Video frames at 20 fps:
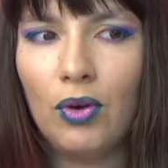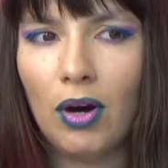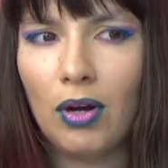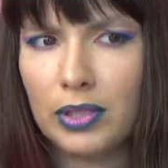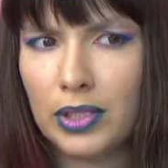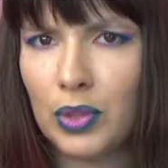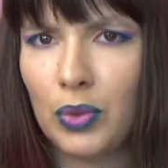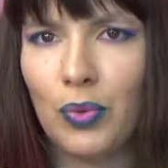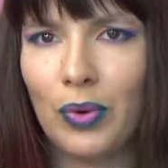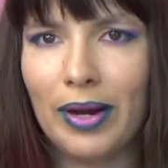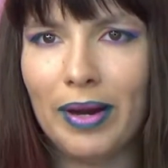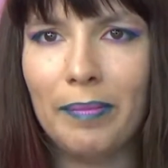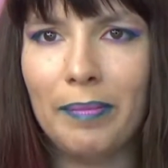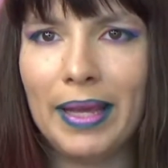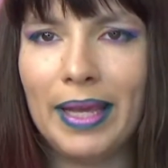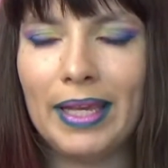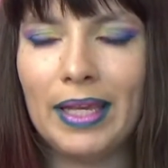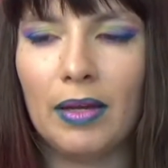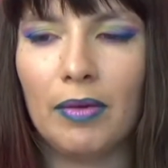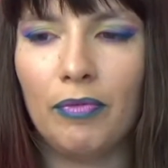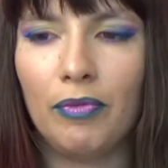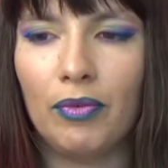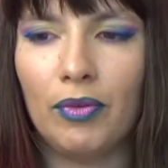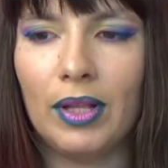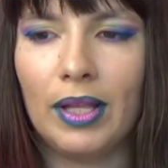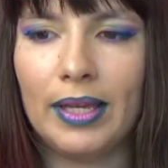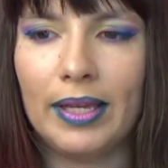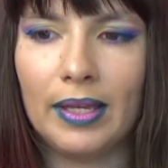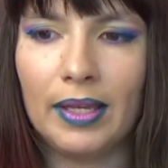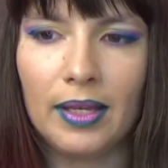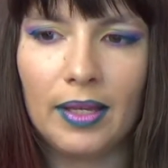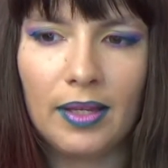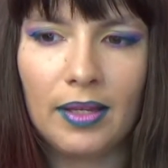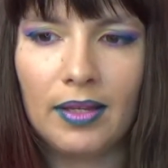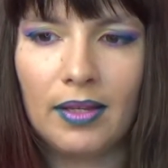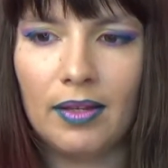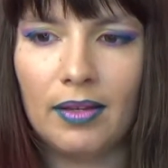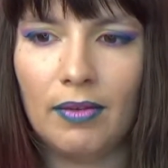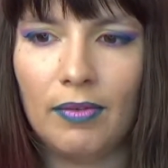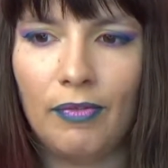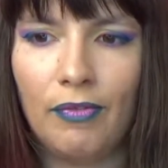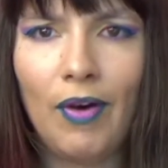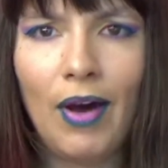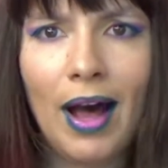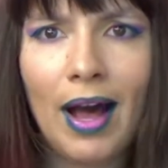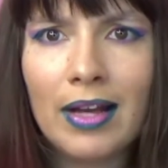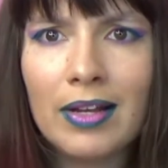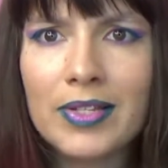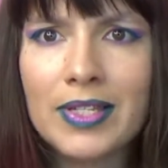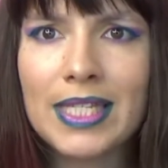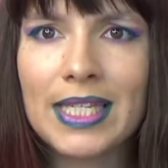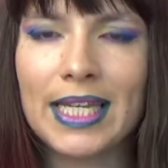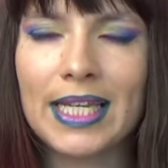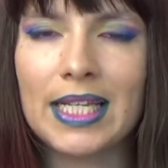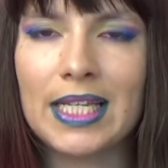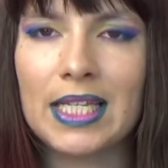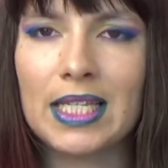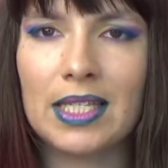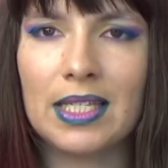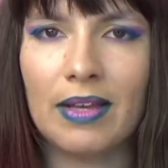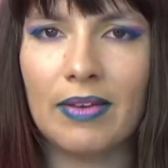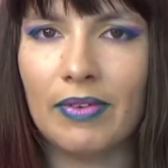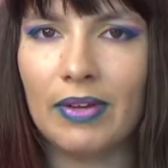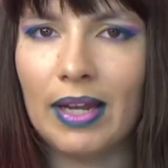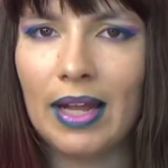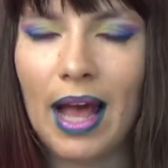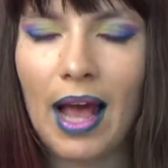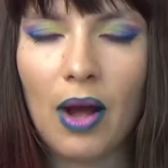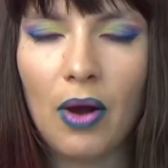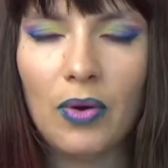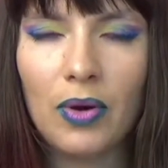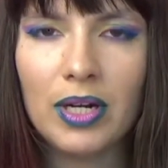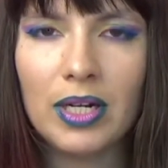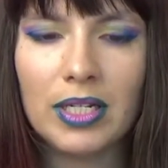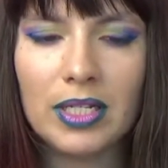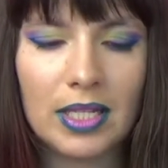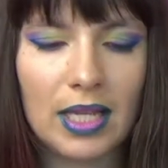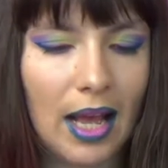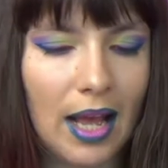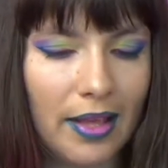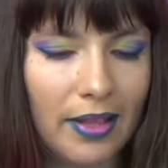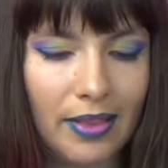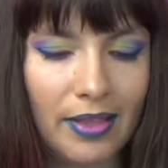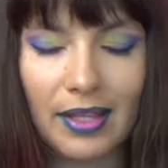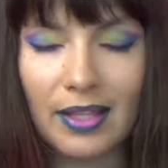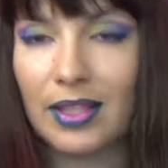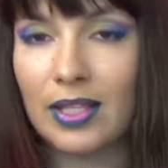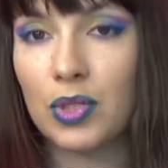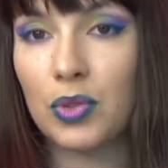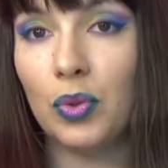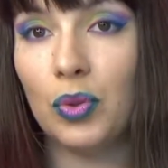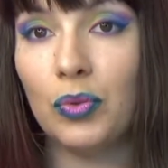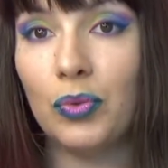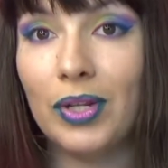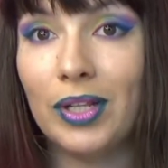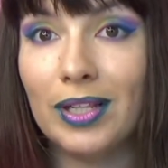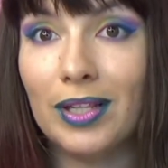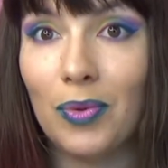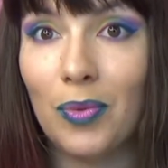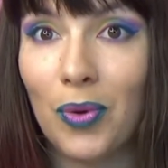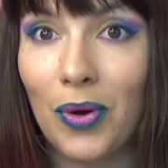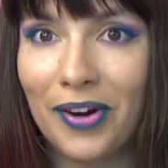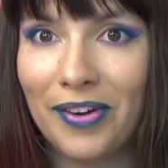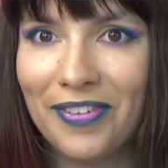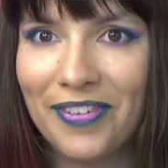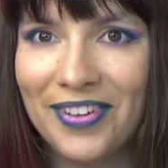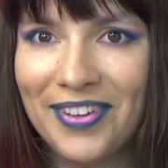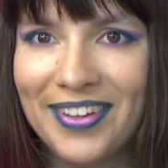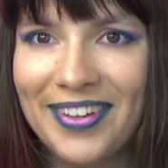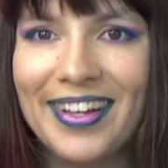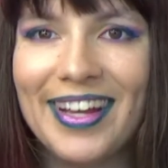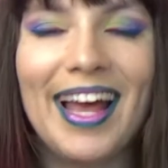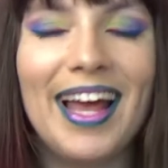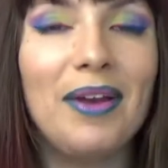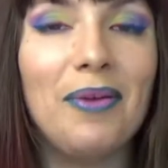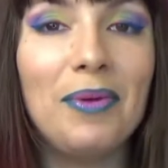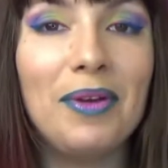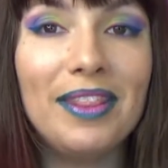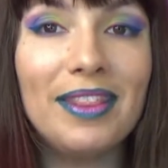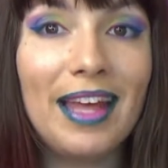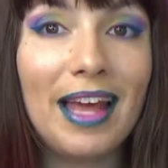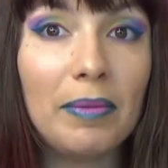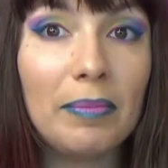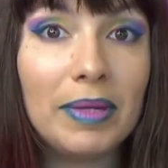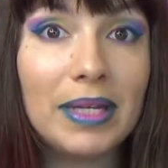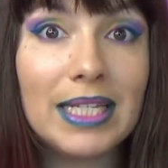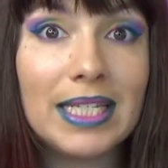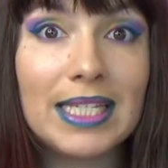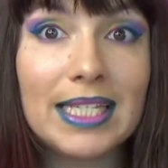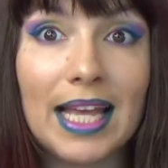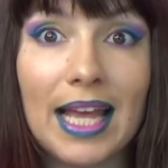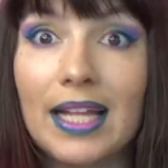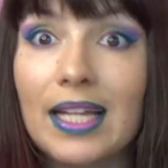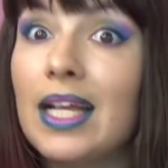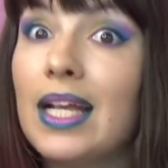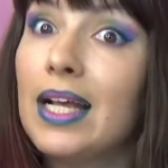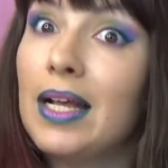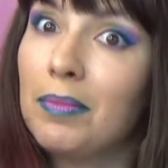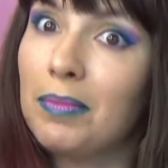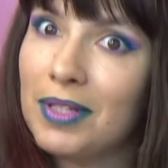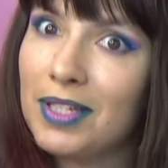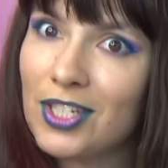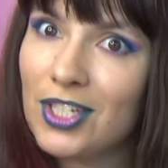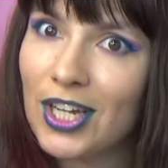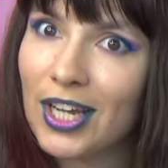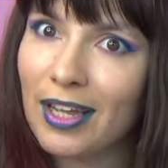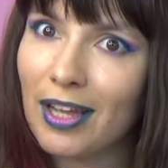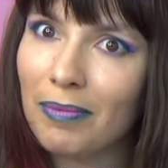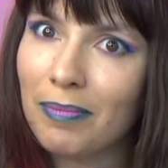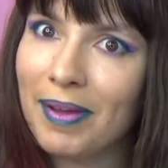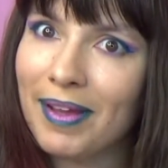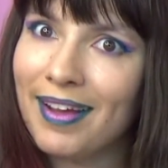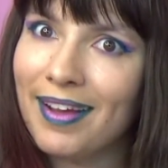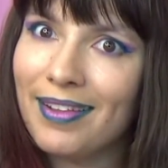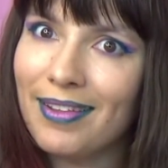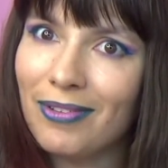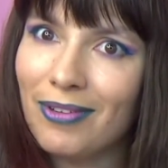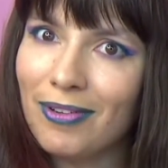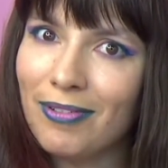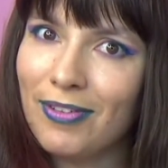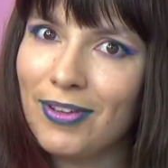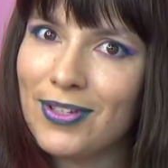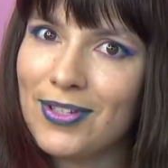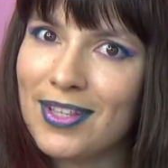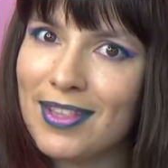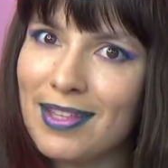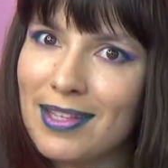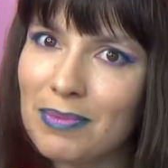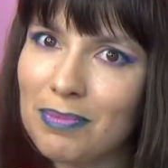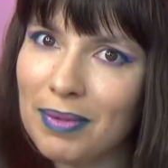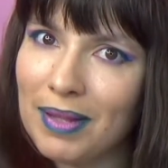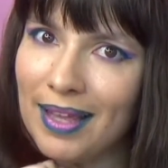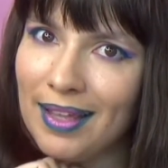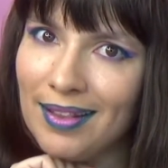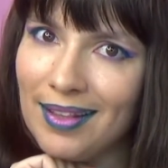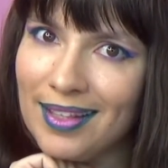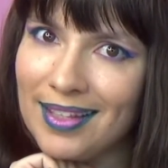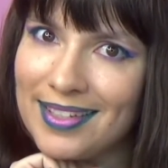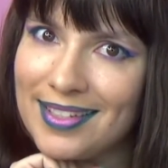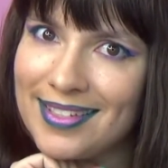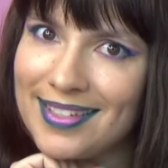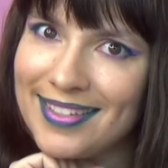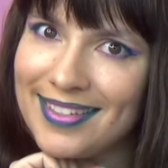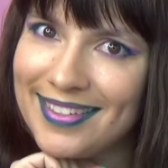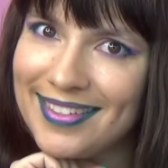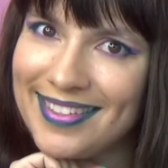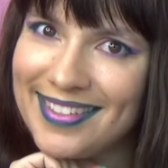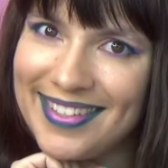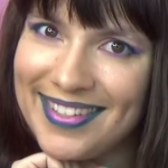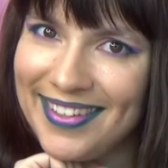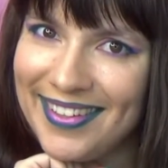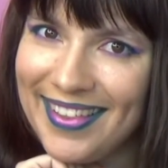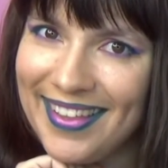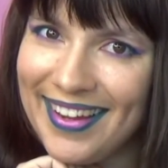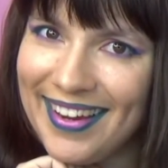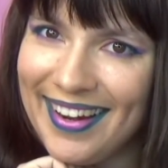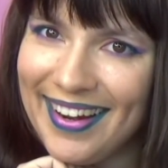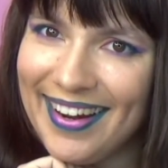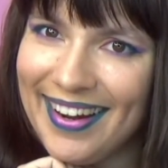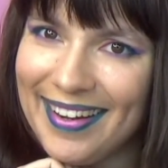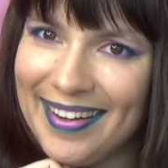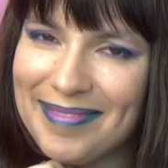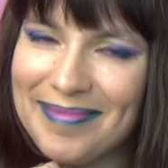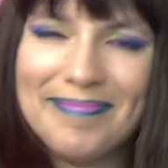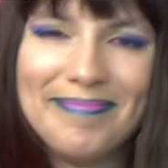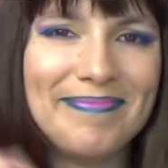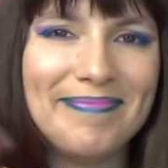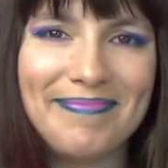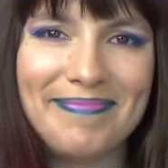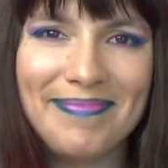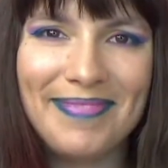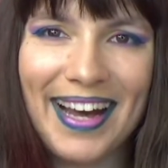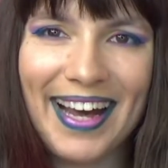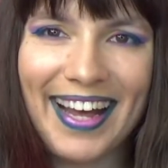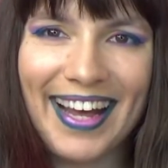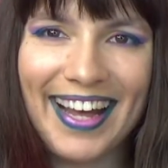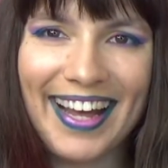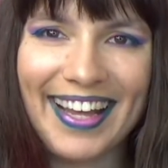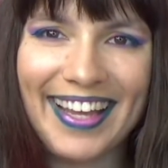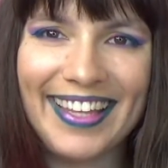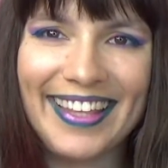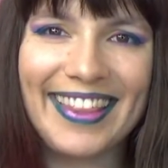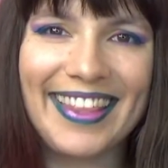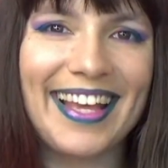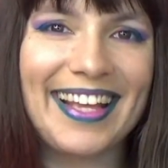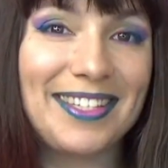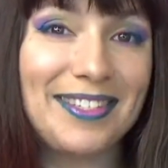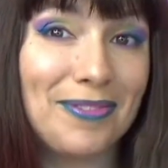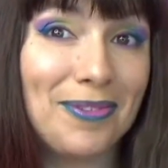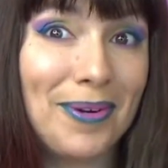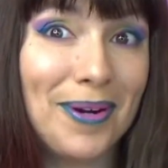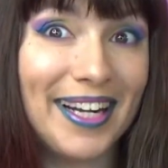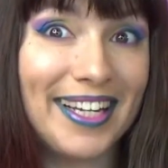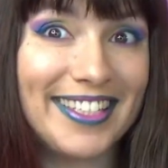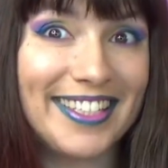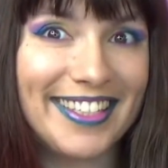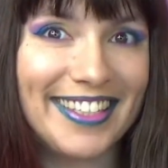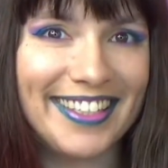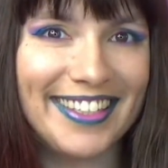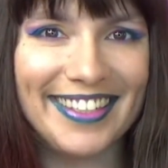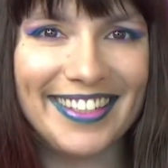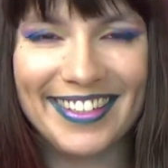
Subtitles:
also wear makeup for like 5, 6, 7 hours, I think this will really work for you. And with that being said, please check out my other reviews in this playlist. See you there! Bye! Thanks for watching!